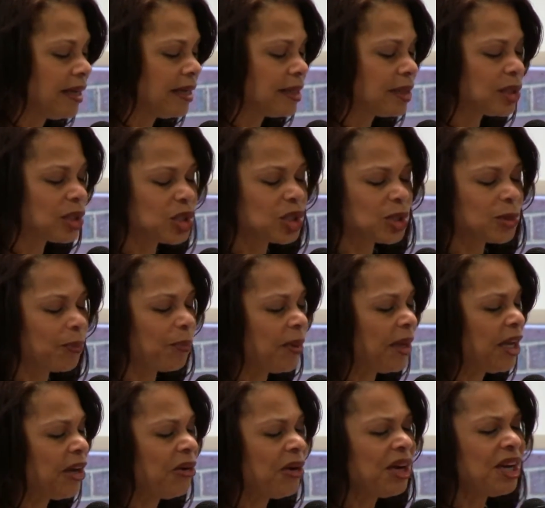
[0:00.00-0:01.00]

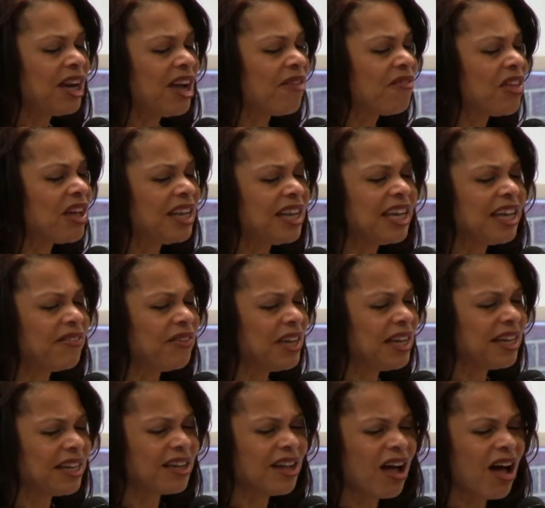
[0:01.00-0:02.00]
Spirit of the
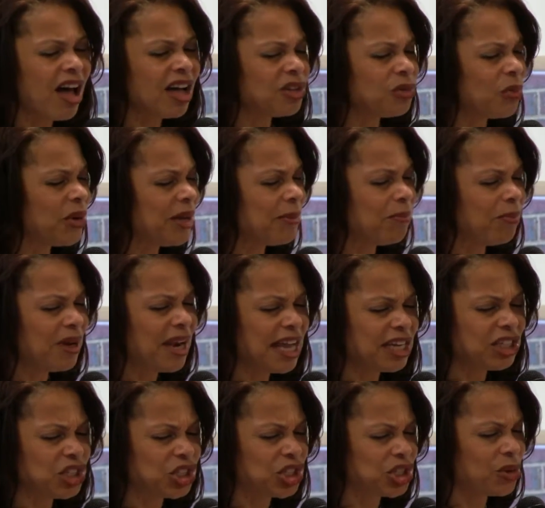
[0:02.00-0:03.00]
living God, we
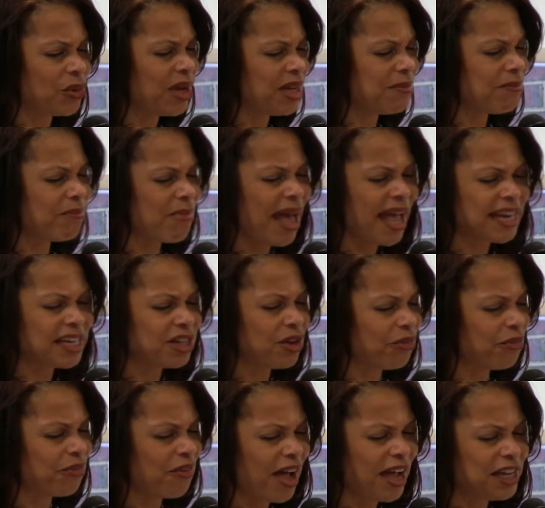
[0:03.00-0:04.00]
bless you and
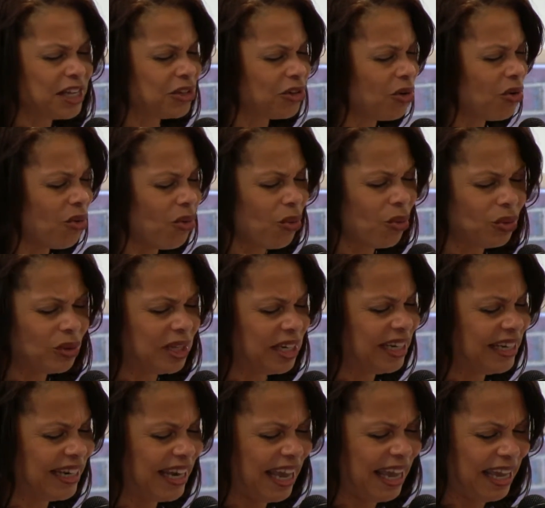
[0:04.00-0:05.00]
magnify your
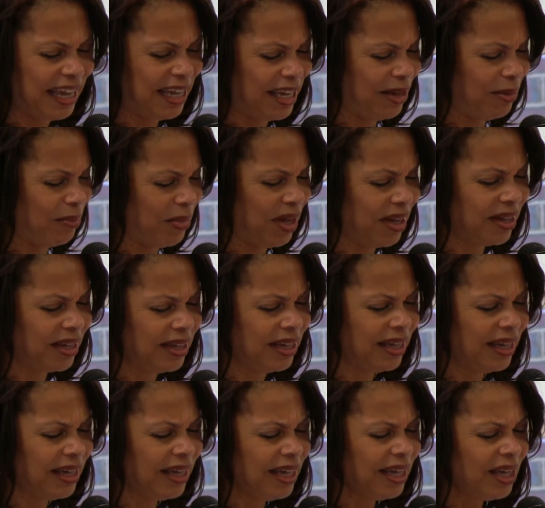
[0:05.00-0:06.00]
holy name.
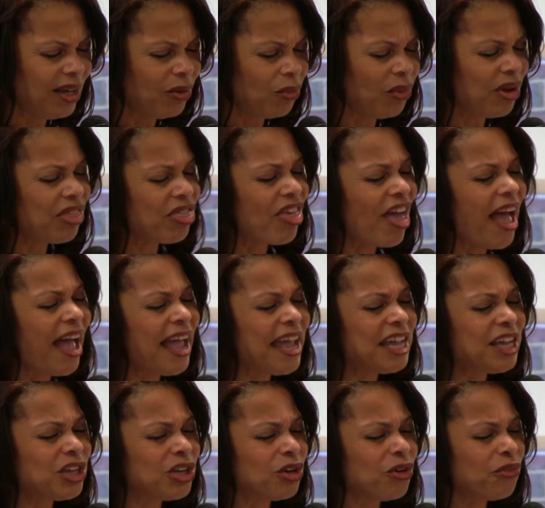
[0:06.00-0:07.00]
We
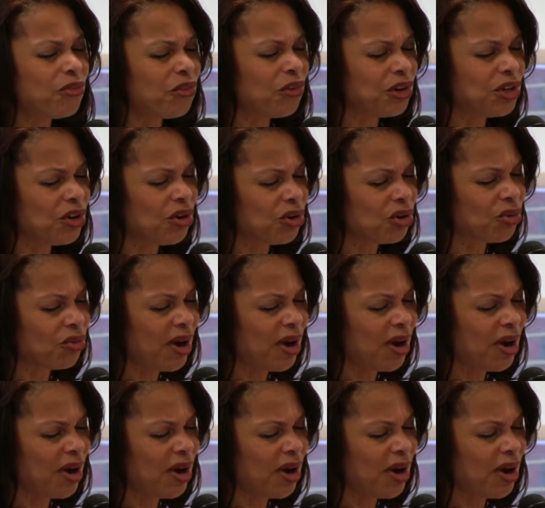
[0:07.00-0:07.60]
thank you for your